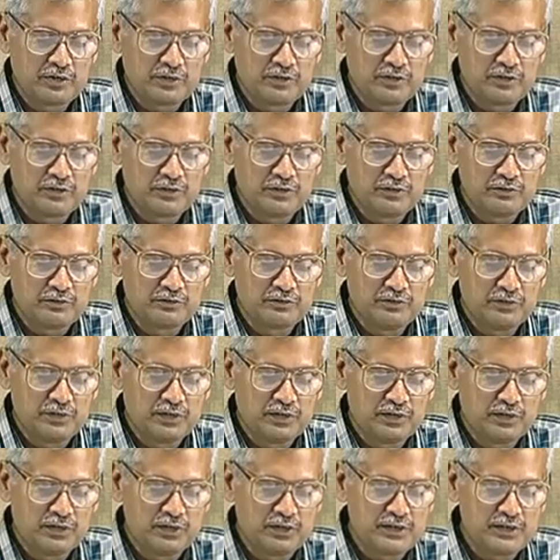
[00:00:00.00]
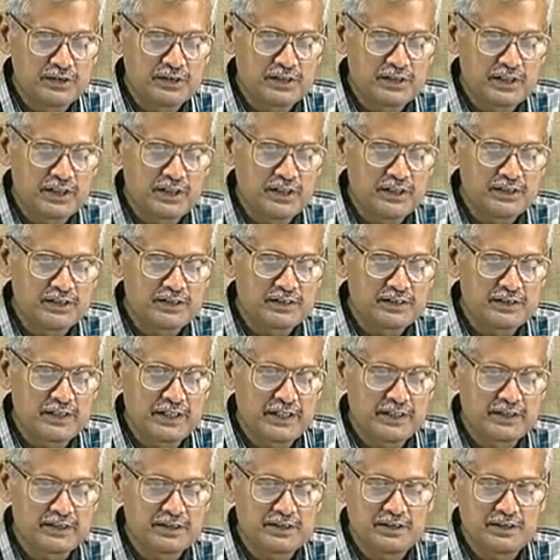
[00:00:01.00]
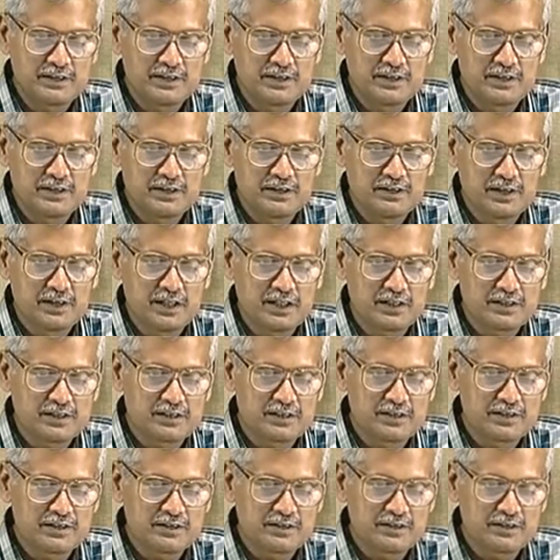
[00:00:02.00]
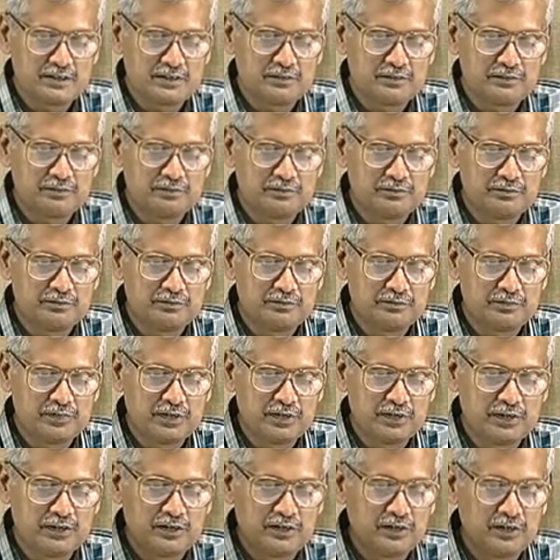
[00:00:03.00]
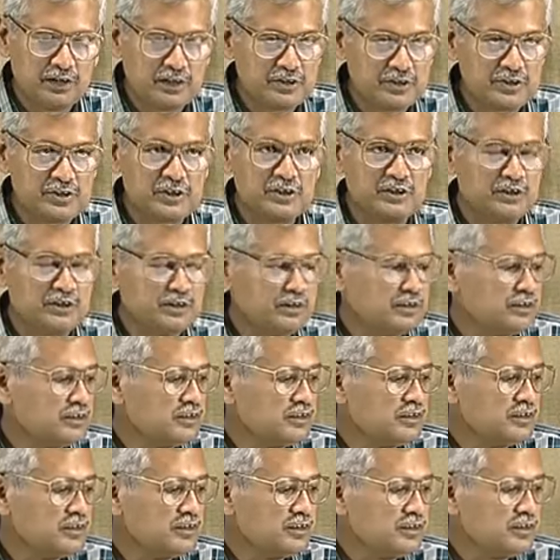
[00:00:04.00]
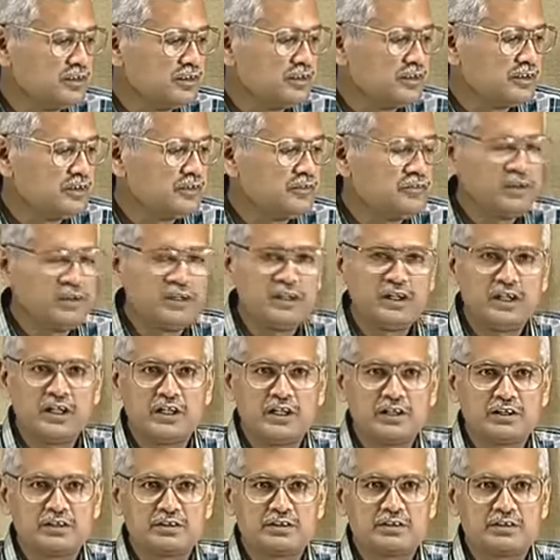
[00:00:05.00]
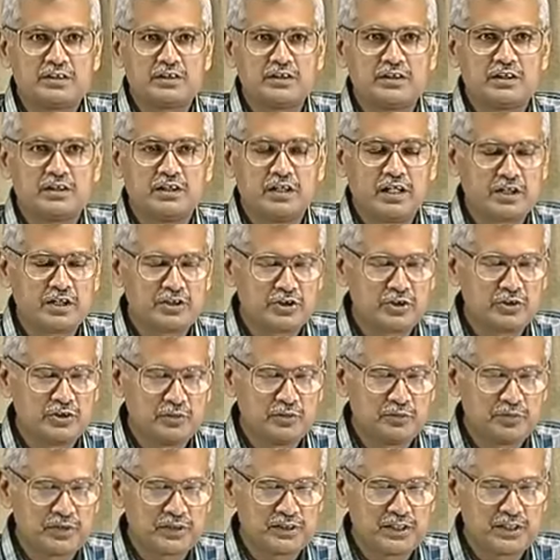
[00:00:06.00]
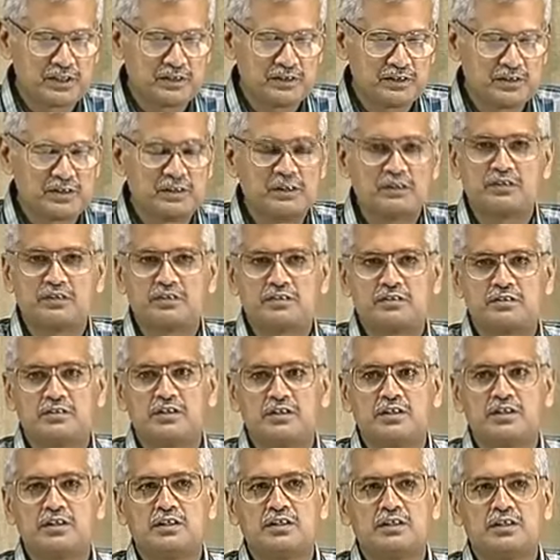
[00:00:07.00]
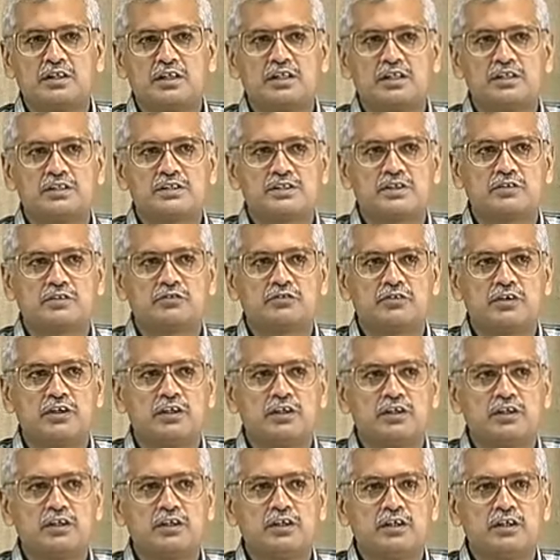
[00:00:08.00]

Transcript: to say is that in the last lecture, we had actually presented the case of a